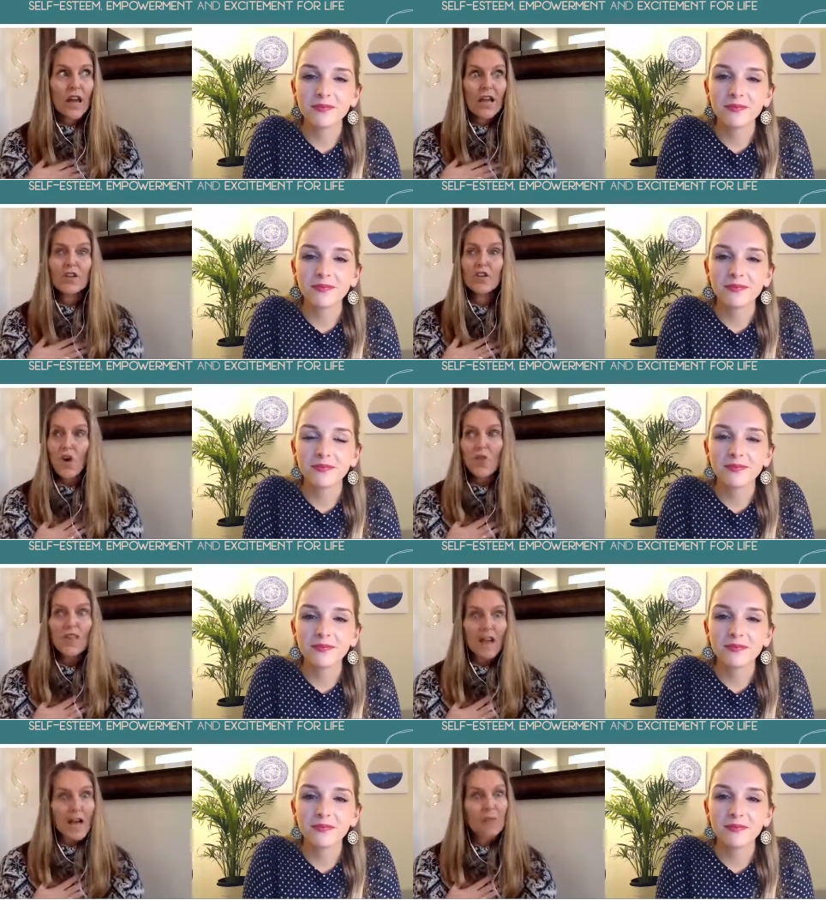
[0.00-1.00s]
Speaker 1: I know that
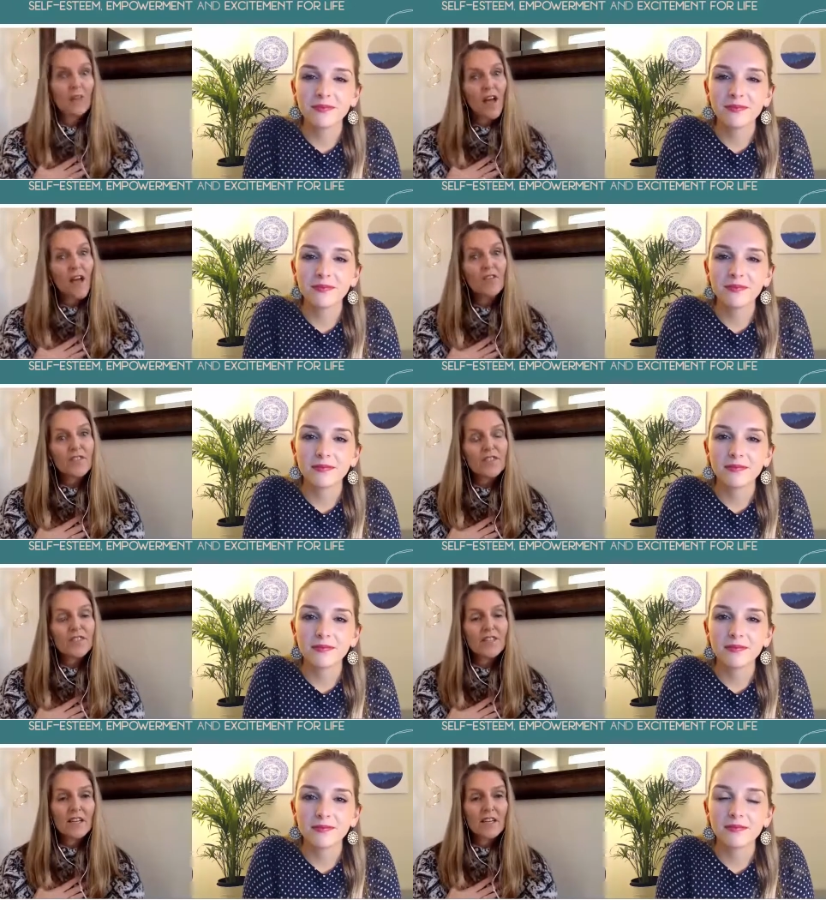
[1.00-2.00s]
I'm loved
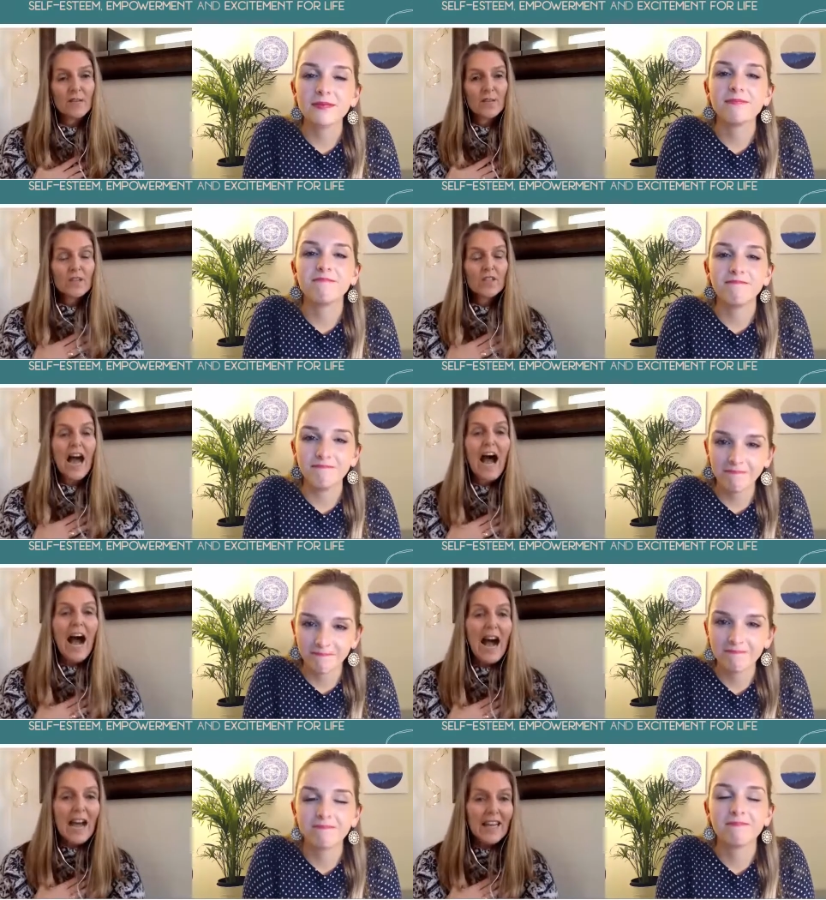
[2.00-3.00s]
mm-hmm. because
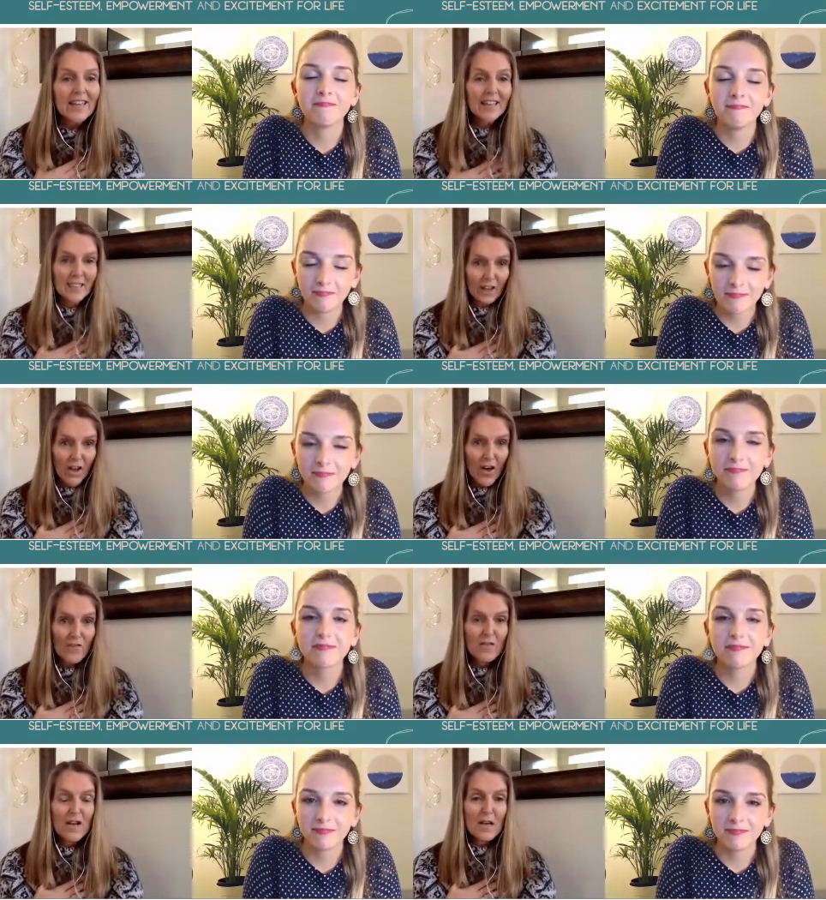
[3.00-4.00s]
I love
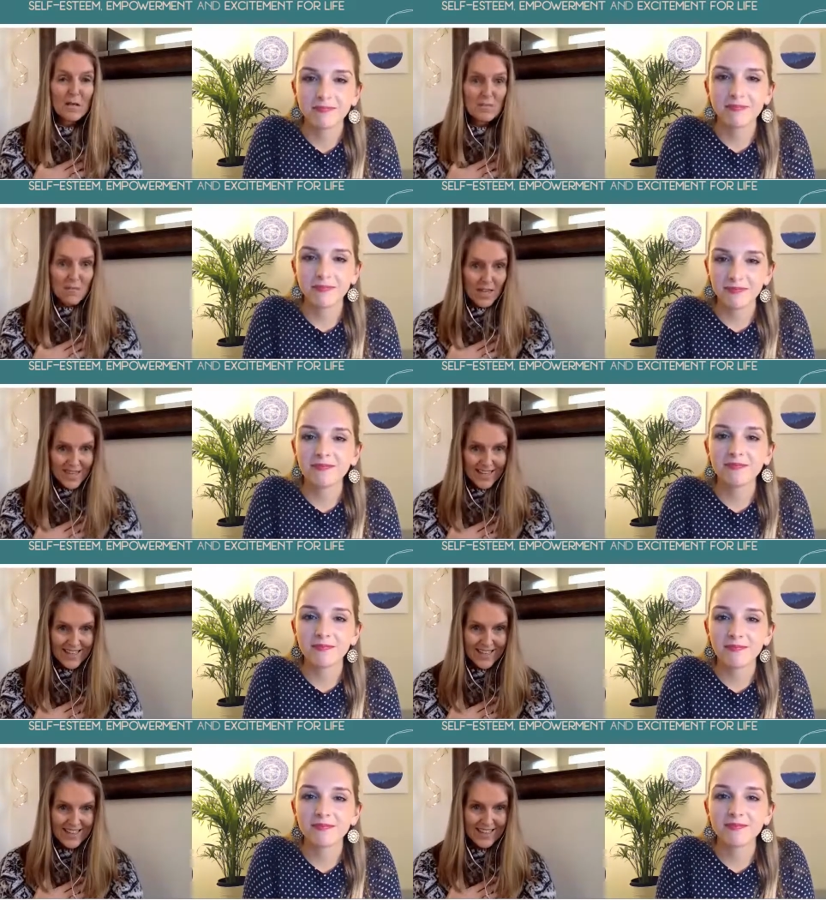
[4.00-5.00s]
me.
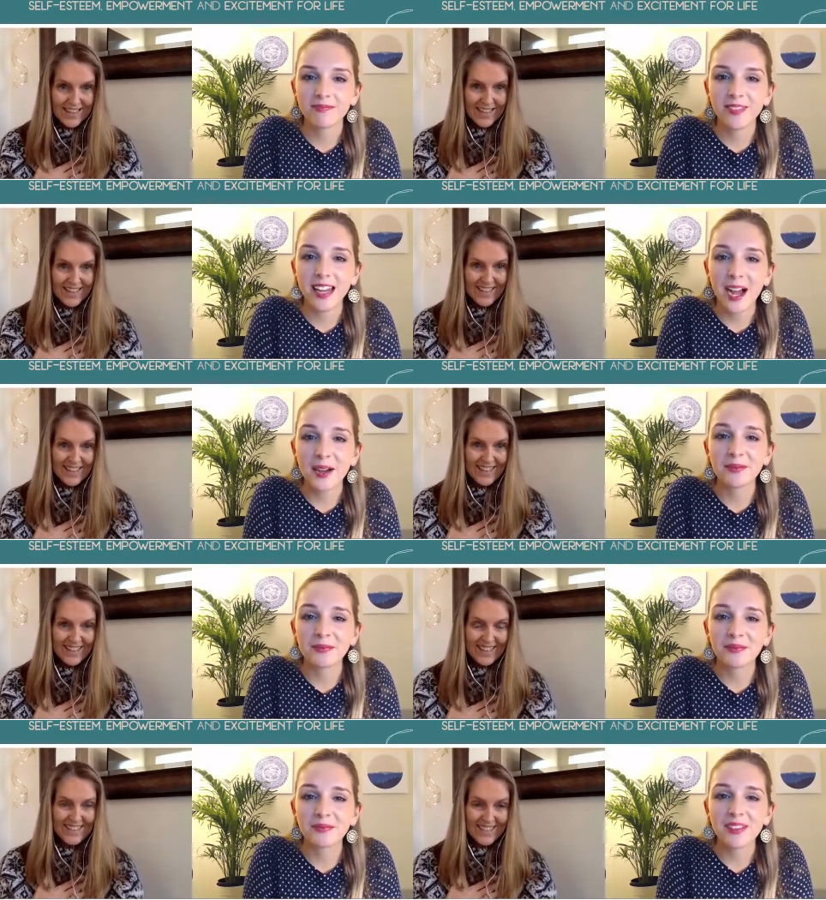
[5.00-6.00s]
Yeah.
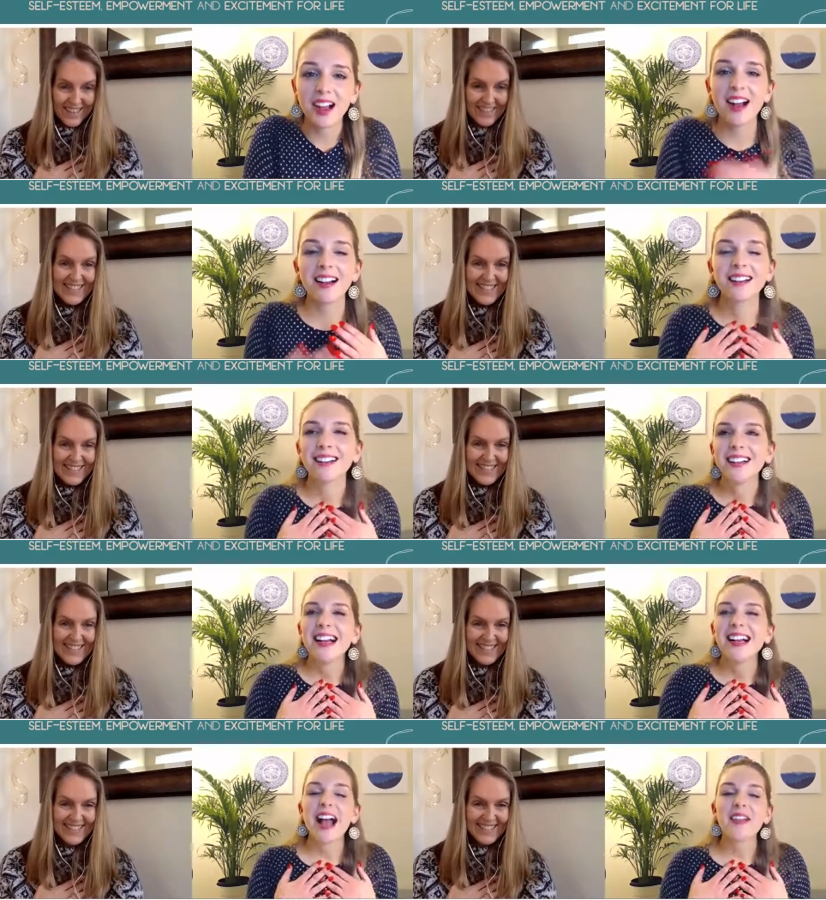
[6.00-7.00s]
Speaker 2: Ah,
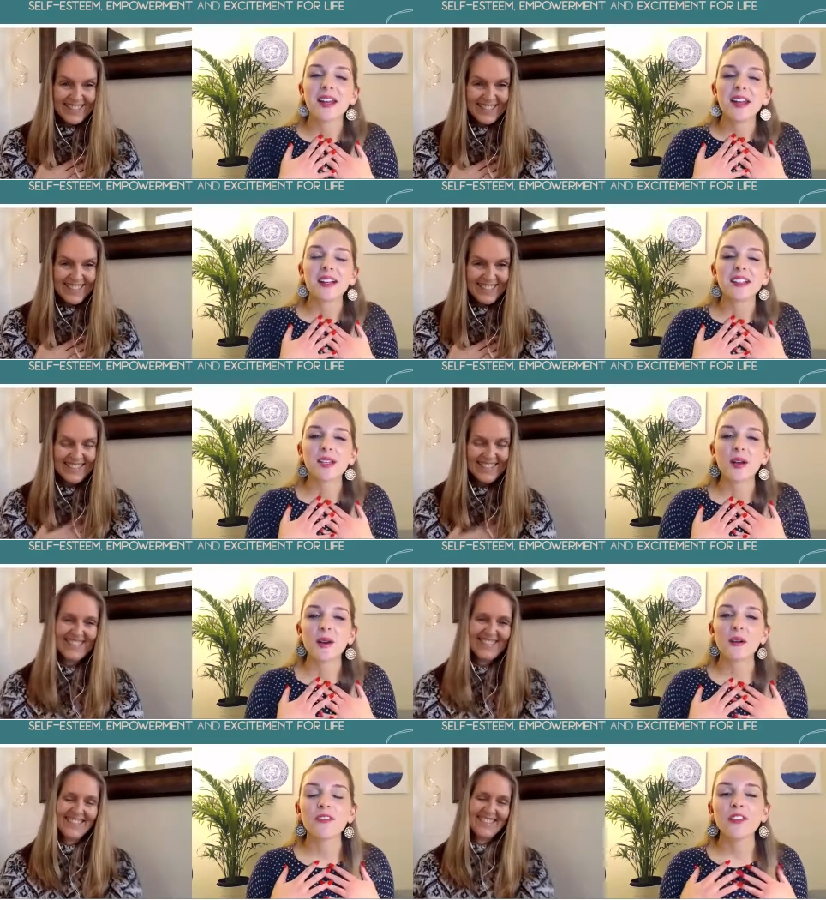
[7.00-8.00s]
and then,
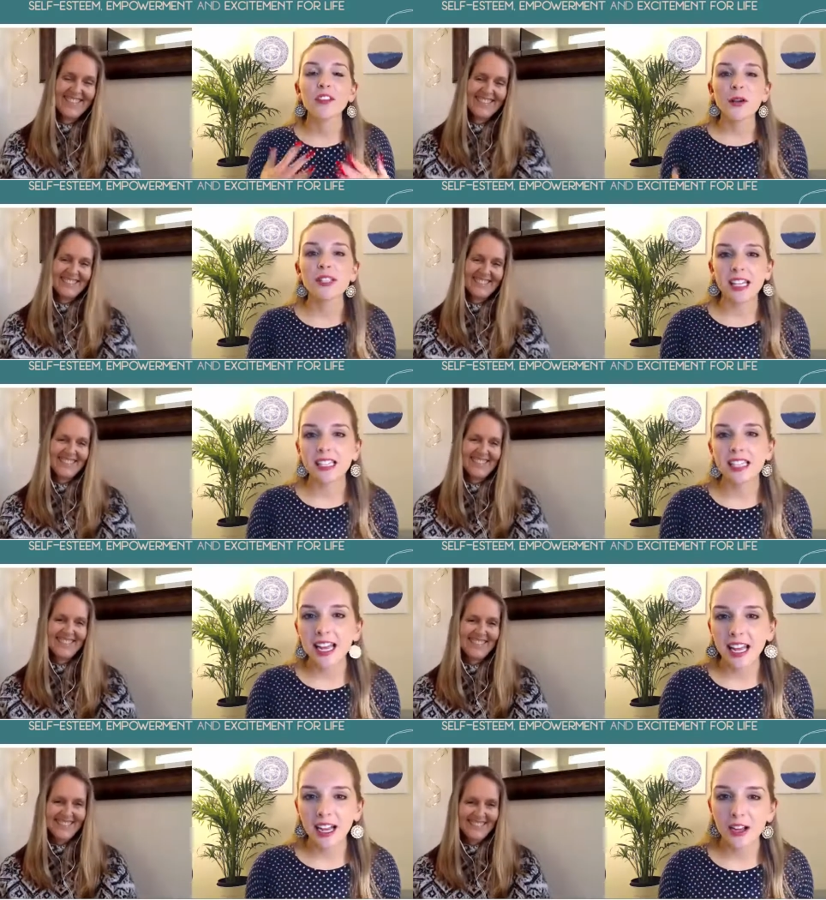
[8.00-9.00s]
so for those
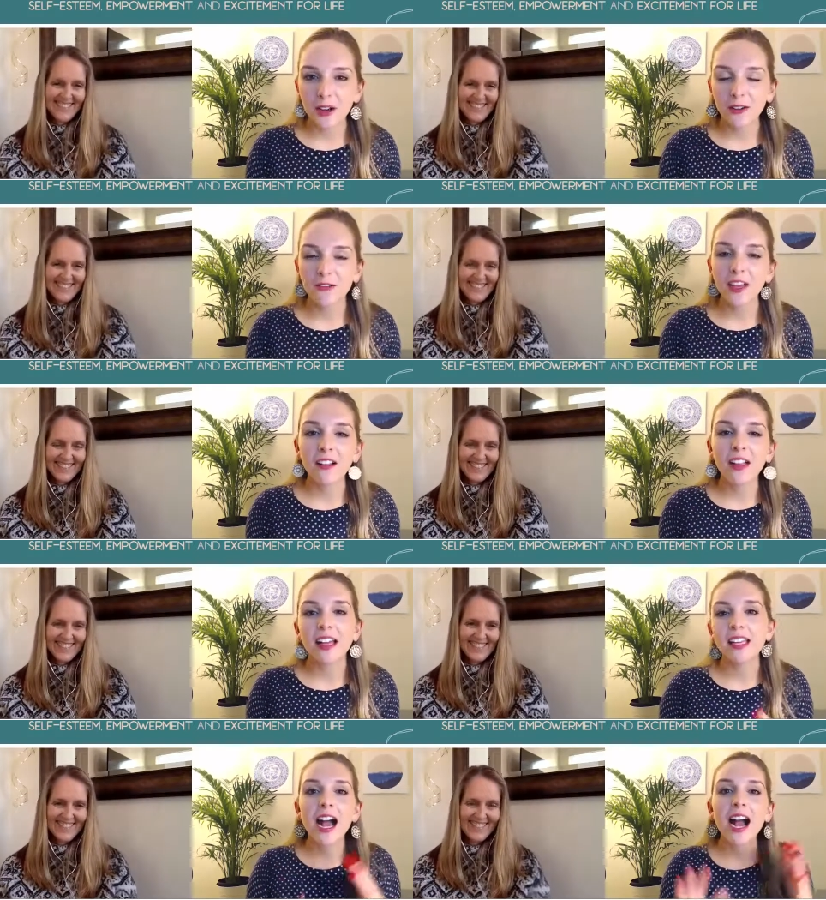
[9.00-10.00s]
listening who feel like,
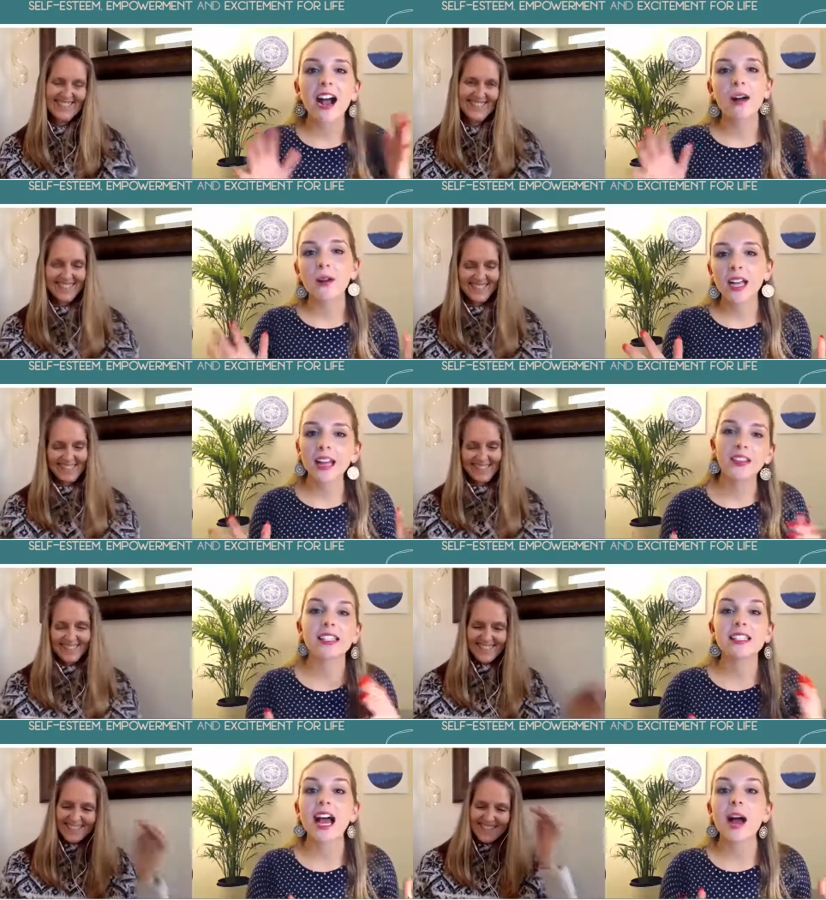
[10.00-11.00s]
yeah, okay, this
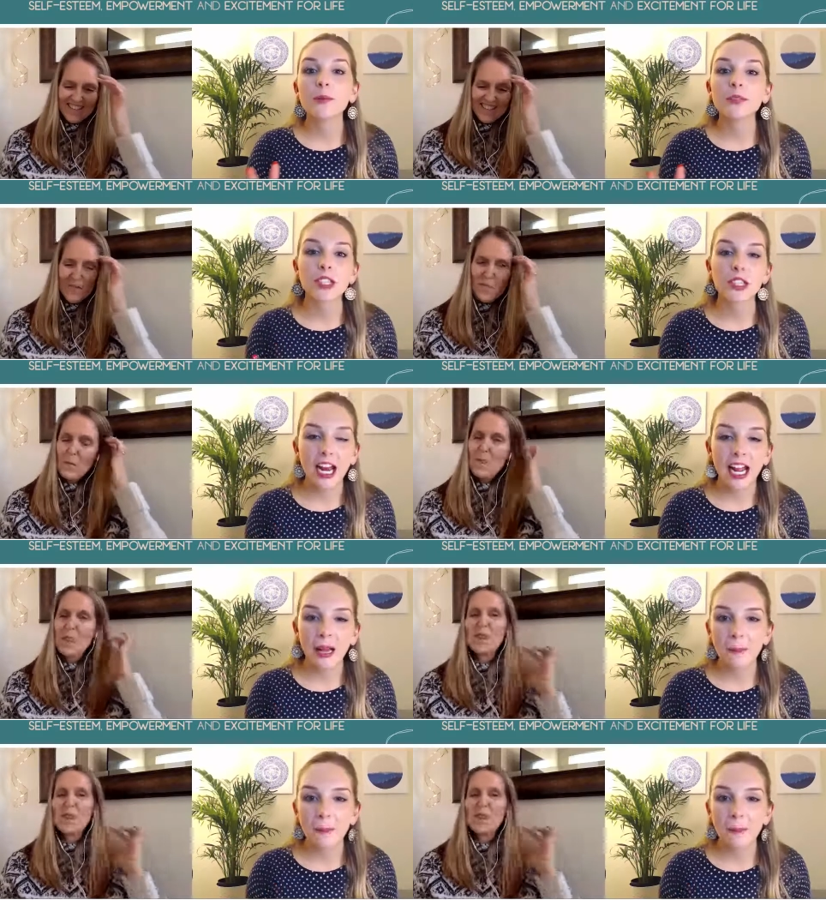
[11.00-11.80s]
sounds great,